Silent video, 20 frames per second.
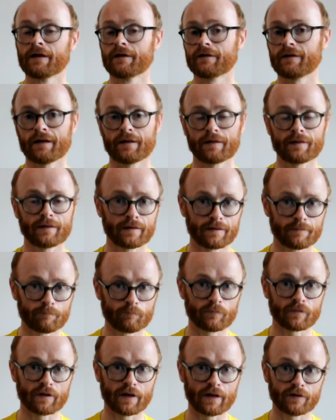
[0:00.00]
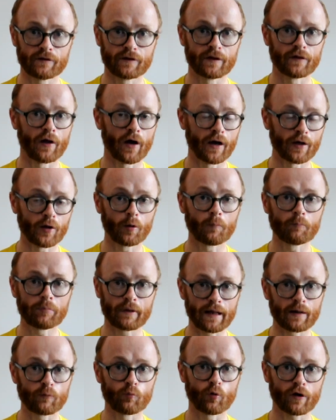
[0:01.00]
Uh, the, the nylon
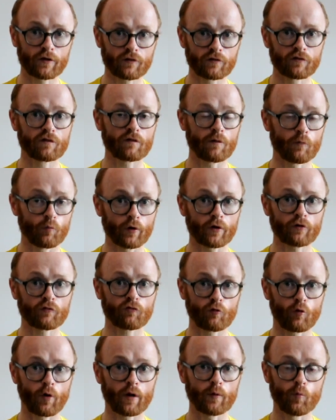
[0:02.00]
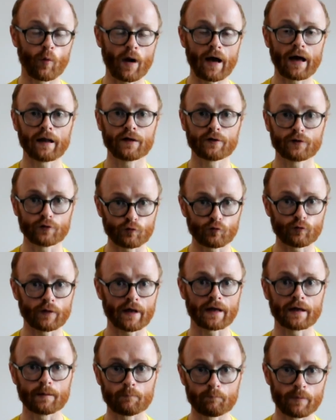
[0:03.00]
plate works works quite well and you
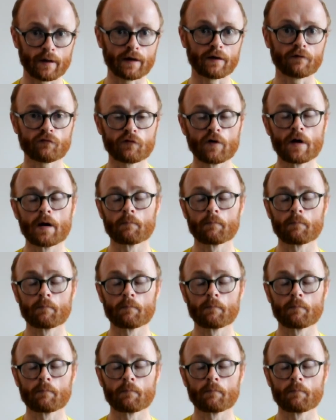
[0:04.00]
get a bit of